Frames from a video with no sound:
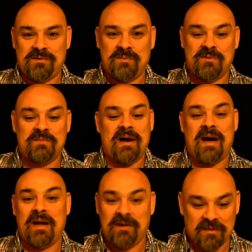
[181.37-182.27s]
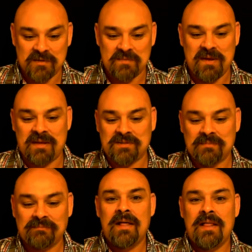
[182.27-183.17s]
who was behind all this mess.
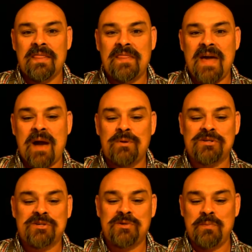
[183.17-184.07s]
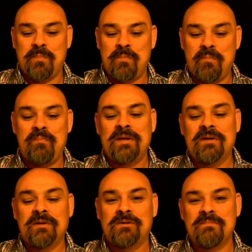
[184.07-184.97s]
That was to
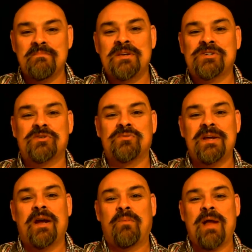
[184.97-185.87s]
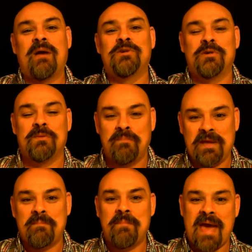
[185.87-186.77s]
build mystery around your
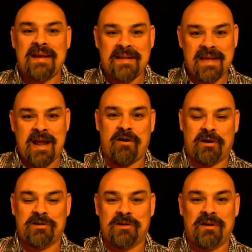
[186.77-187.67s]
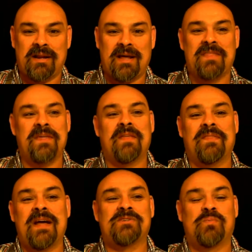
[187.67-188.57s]
big bad character, and I think
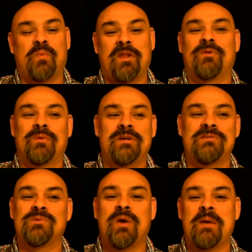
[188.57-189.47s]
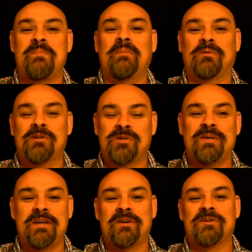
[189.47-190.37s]
that's one of the reasons why people are so
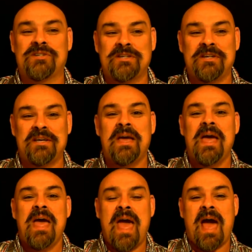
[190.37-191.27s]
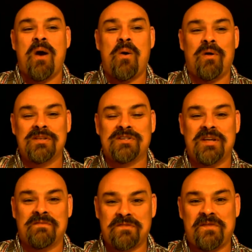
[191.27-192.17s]
eager to see how all this
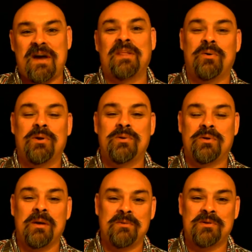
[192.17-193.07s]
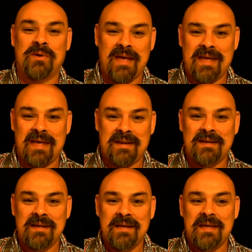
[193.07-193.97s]
stuff is finally going to come to a head
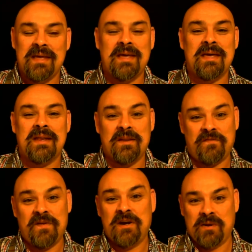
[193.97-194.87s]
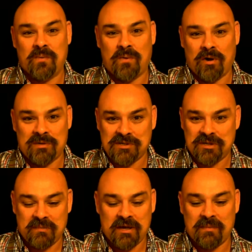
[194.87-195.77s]
in Infinity War, which is
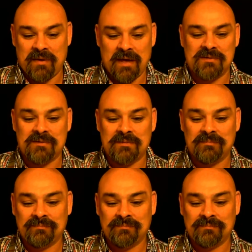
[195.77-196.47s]
going to be coming out soon.